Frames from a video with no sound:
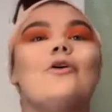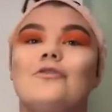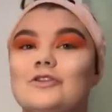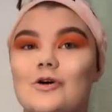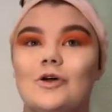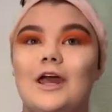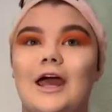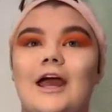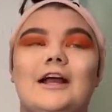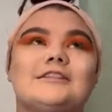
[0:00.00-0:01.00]
know if he's
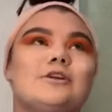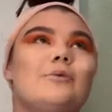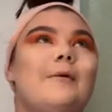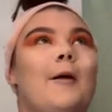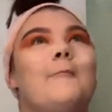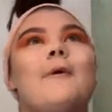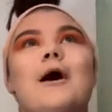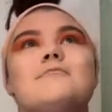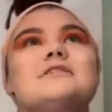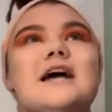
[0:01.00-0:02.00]
okay, because the way my
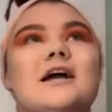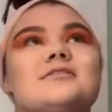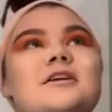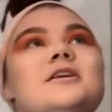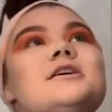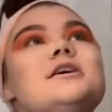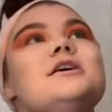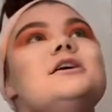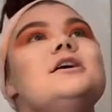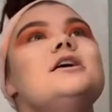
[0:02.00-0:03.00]
mom was acting,
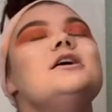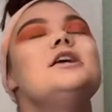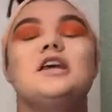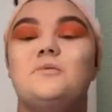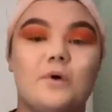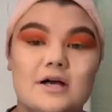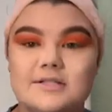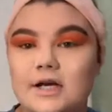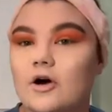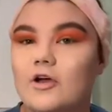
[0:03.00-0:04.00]
he
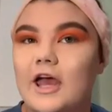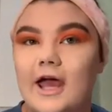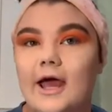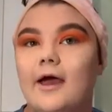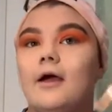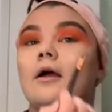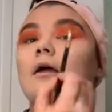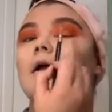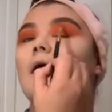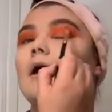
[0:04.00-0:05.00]
wasn't okay.
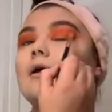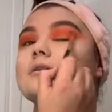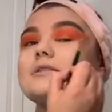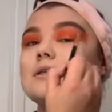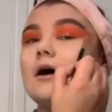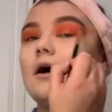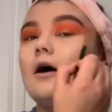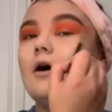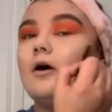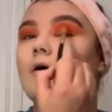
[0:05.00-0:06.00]
And
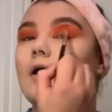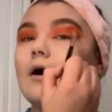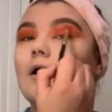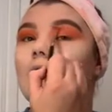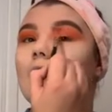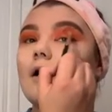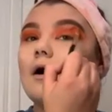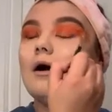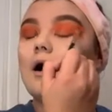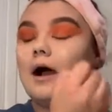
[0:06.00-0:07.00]
so
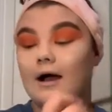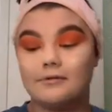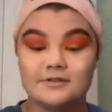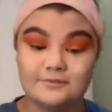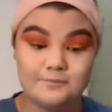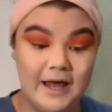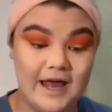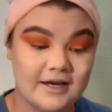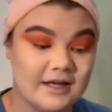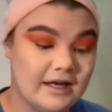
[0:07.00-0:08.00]
I was
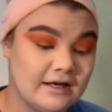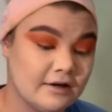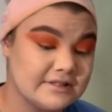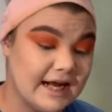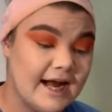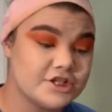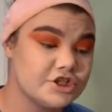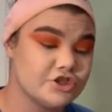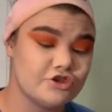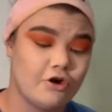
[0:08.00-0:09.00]
panicking, and I was like, I
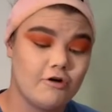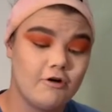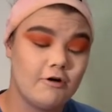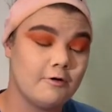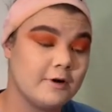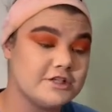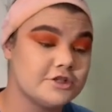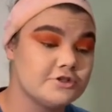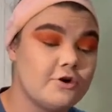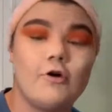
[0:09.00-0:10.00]
should just go home. I
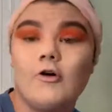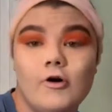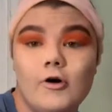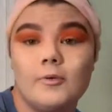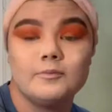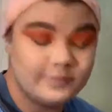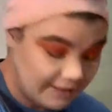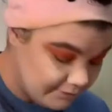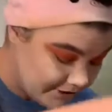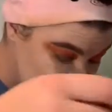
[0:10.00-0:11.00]
should just go home,
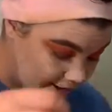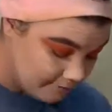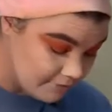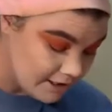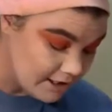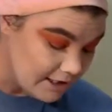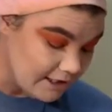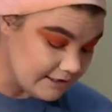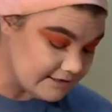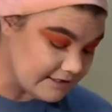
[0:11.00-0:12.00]
be with him
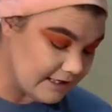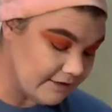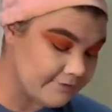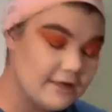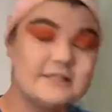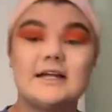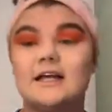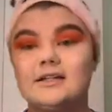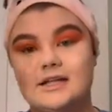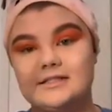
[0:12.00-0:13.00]
and stuff,
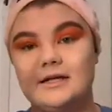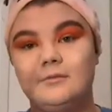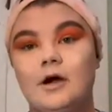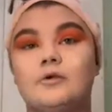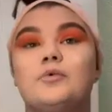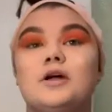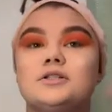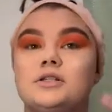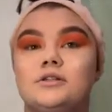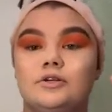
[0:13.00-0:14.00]
taking that same round
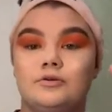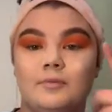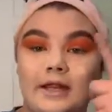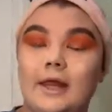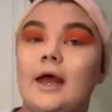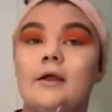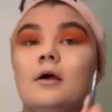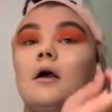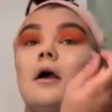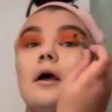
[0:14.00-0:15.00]
brush to do my
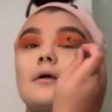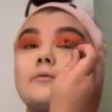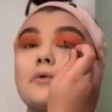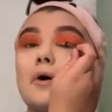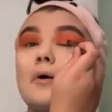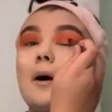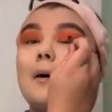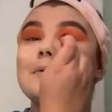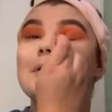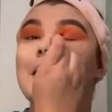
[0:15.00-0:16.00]
lid. And so
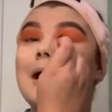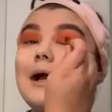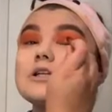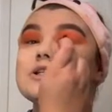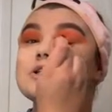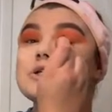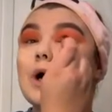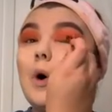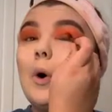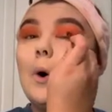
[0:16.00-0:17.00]
I was like, I should just
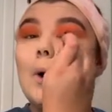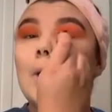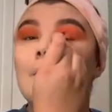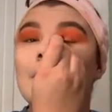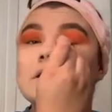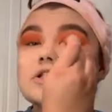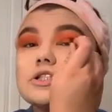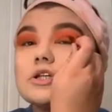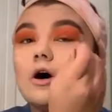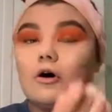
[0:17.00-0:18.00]
go home. I should just go